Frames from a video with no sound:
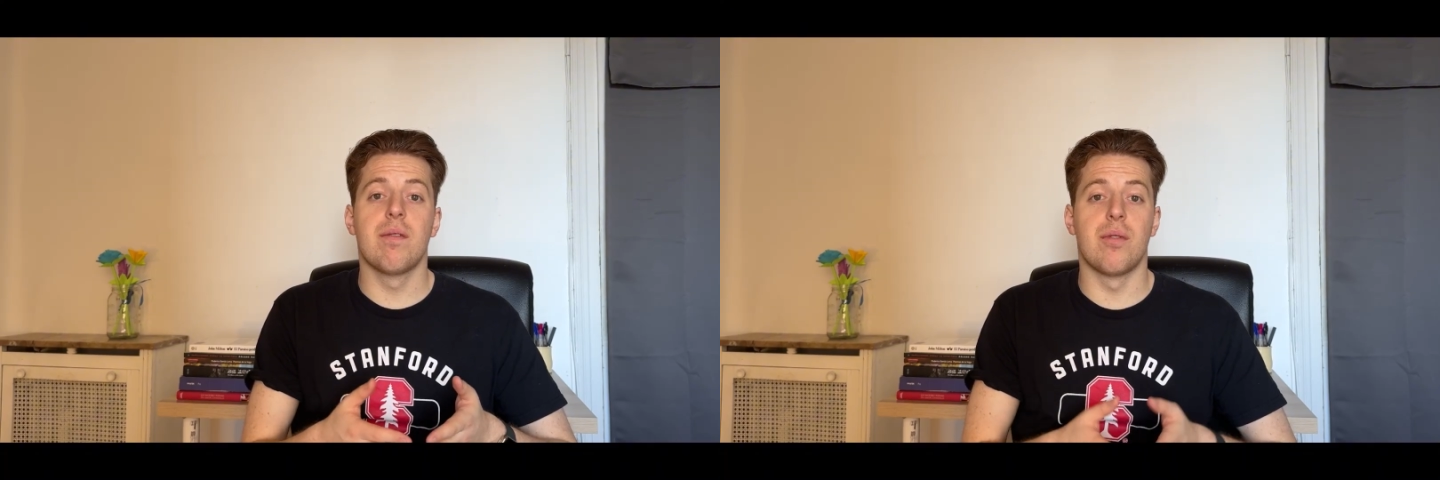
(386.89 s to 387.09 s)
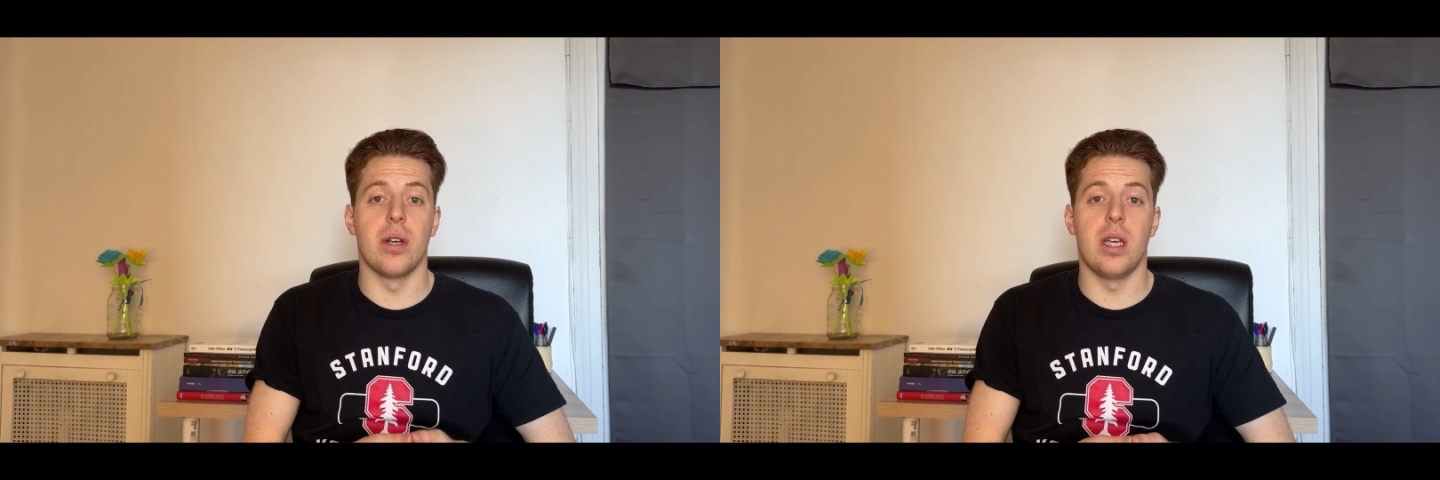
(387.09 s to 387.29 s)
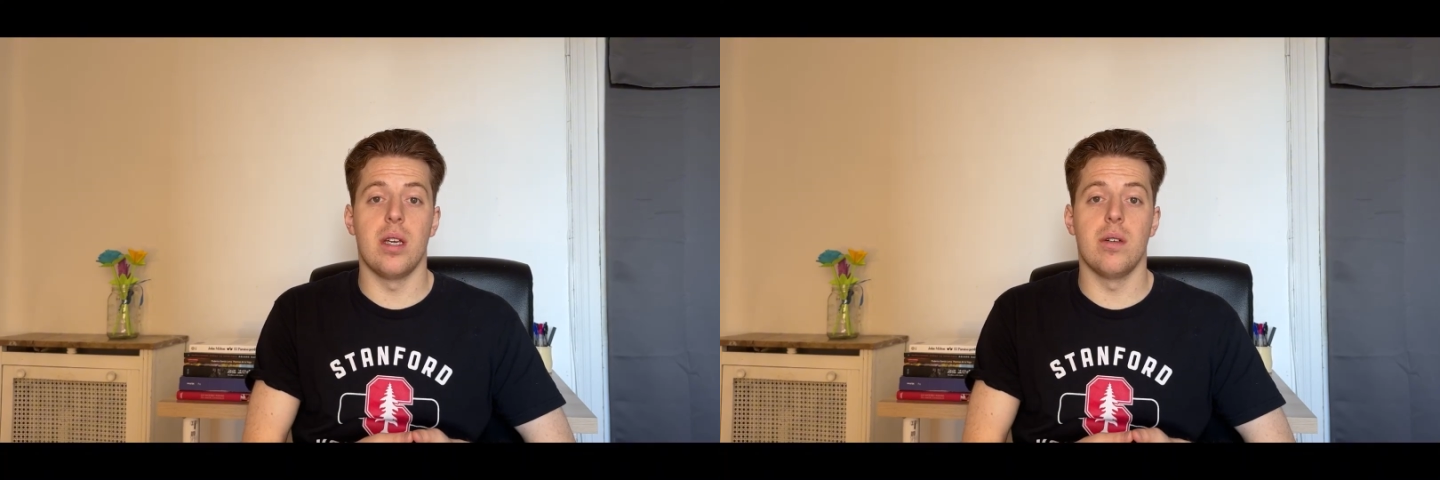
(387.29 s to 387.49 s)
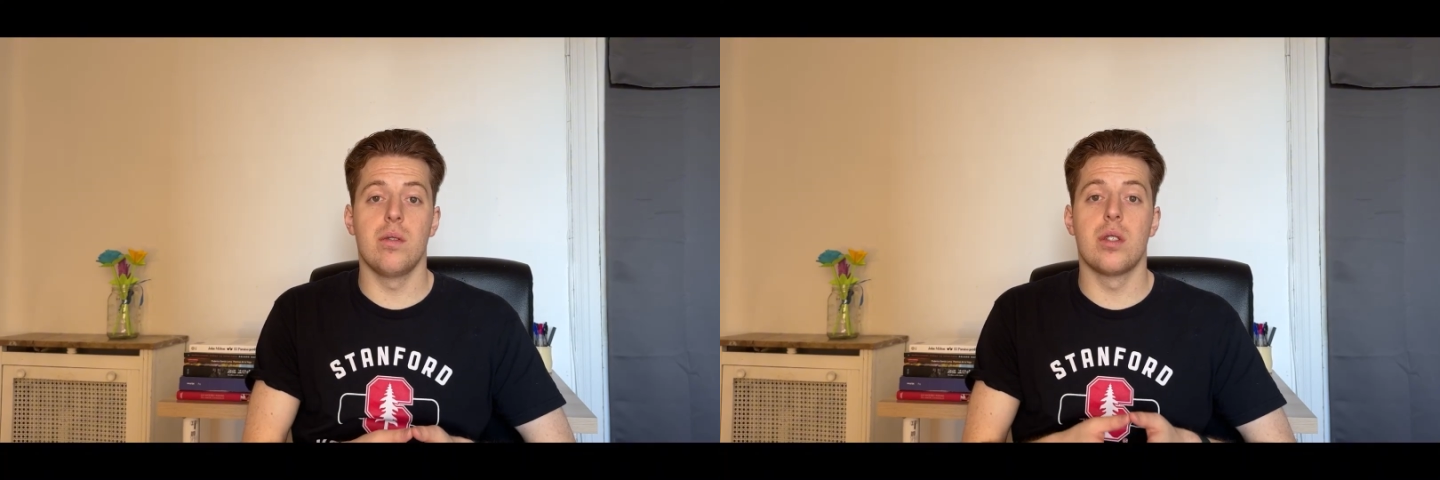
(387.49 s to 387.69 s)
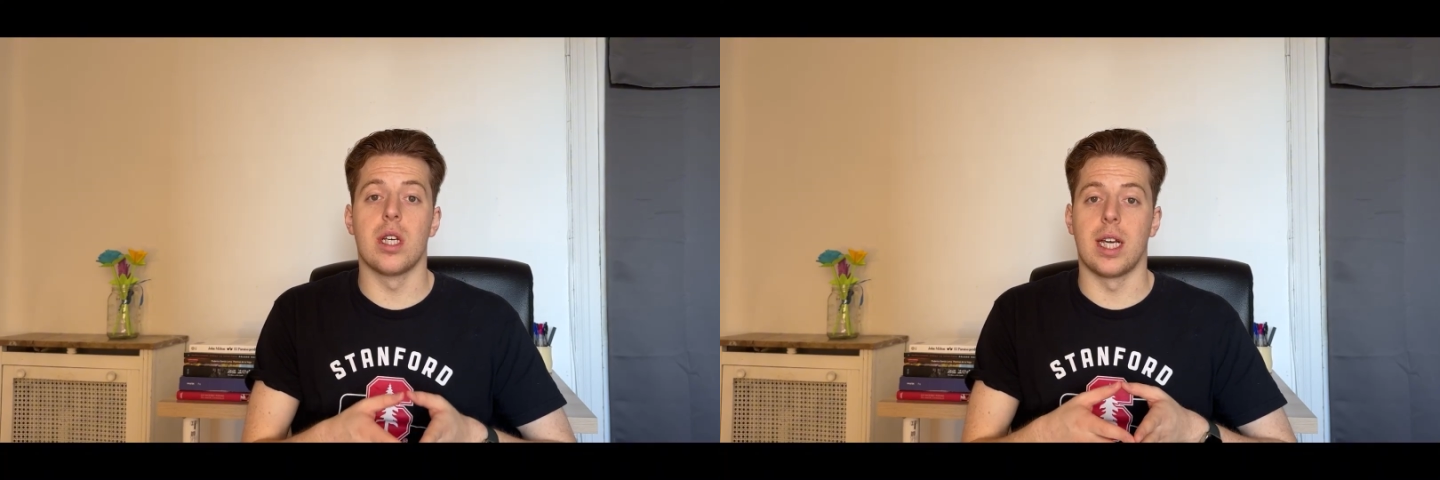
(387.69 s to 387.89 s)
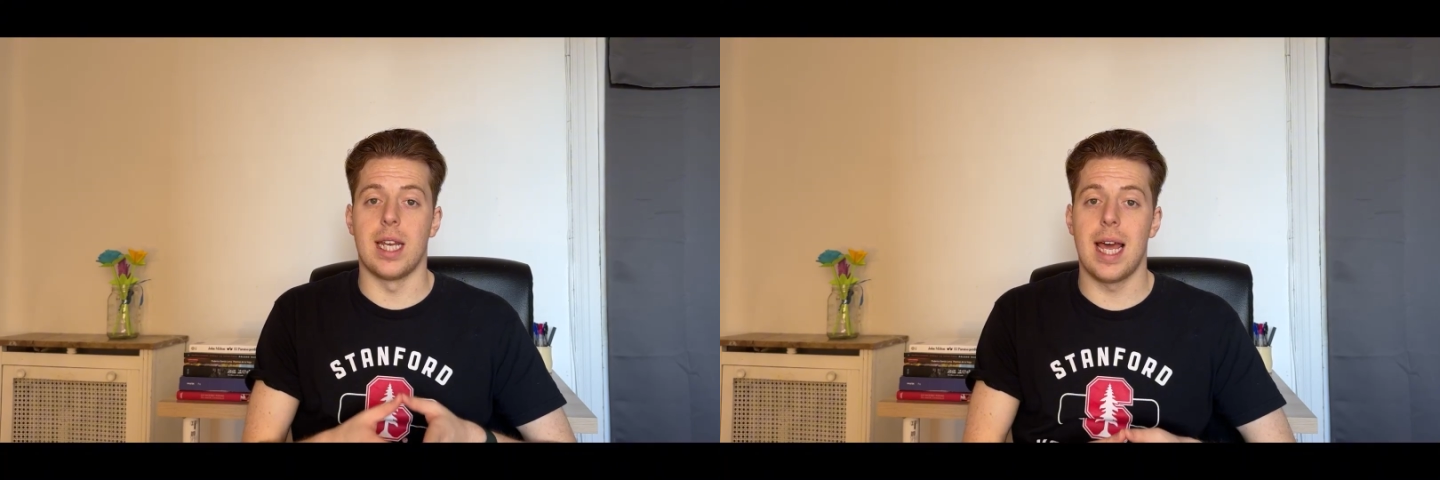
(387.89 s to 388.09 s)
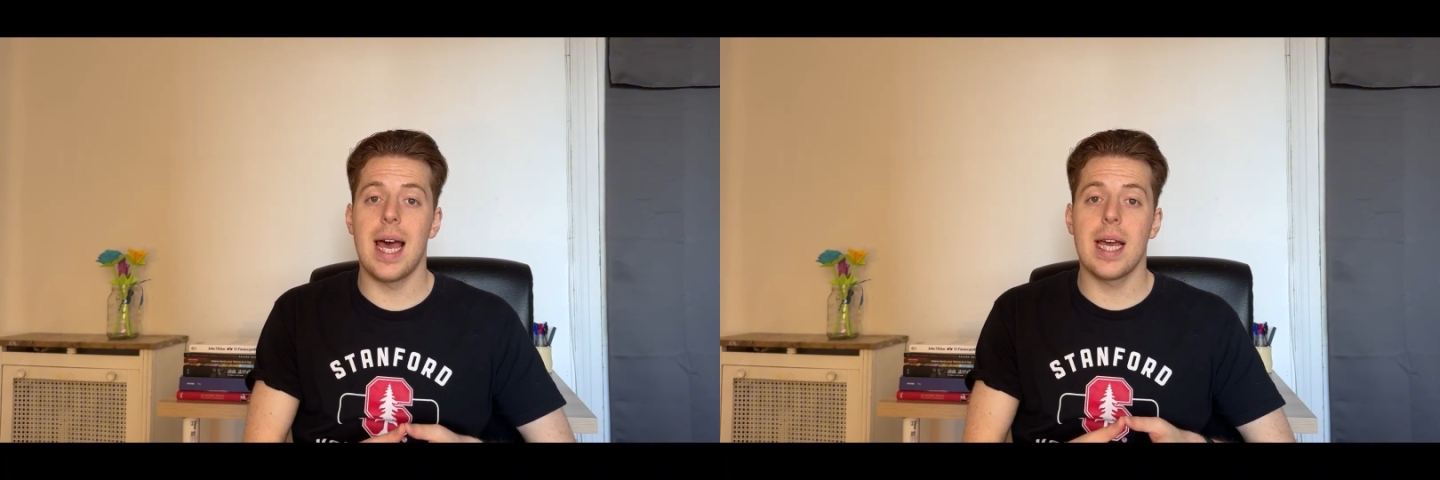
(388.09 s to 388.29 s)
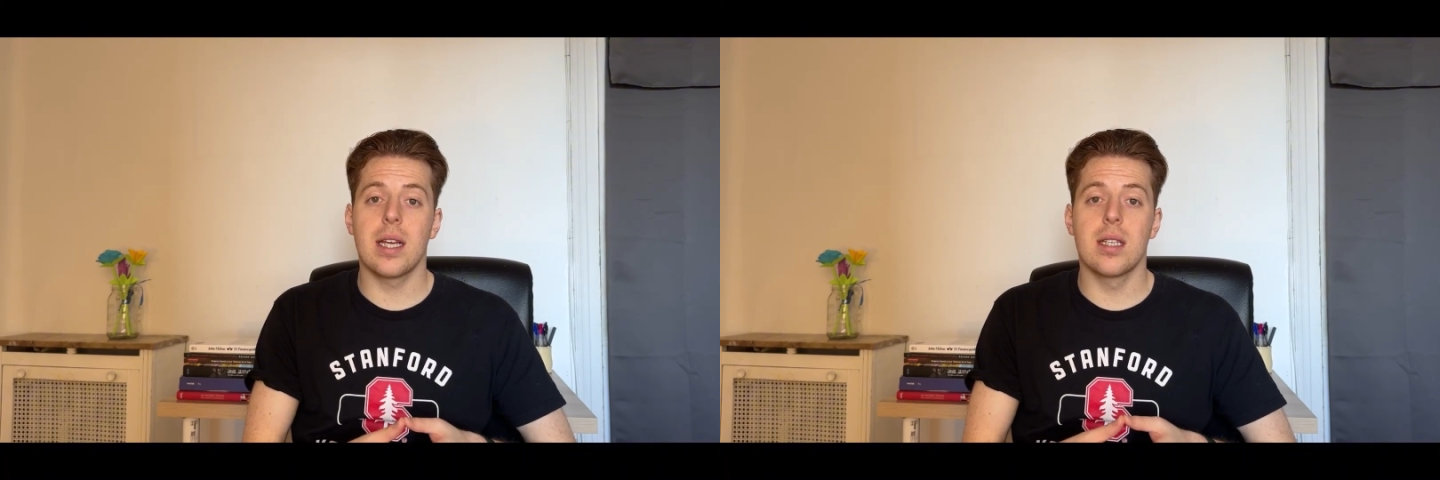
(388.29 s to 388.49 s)
for you to
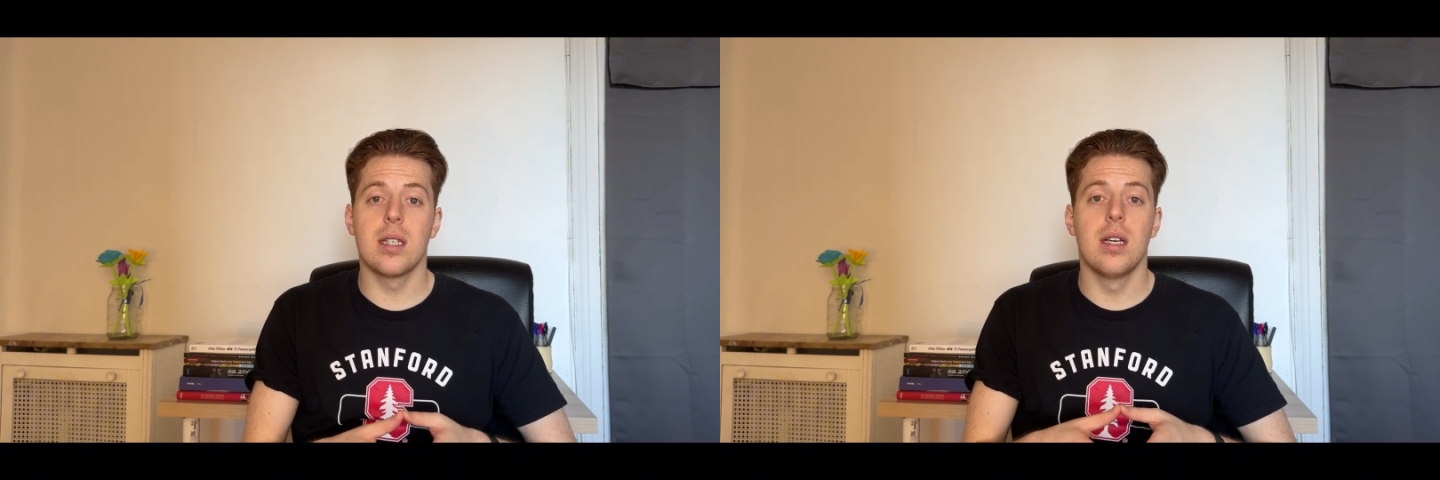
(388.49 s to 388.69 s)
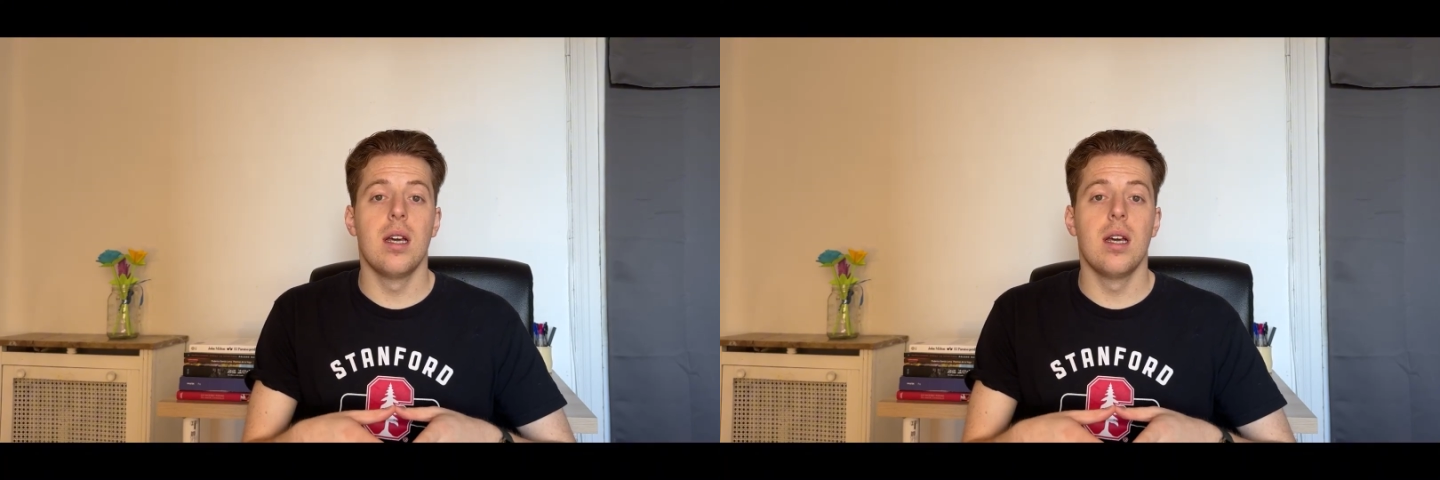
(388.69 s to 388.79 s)
connect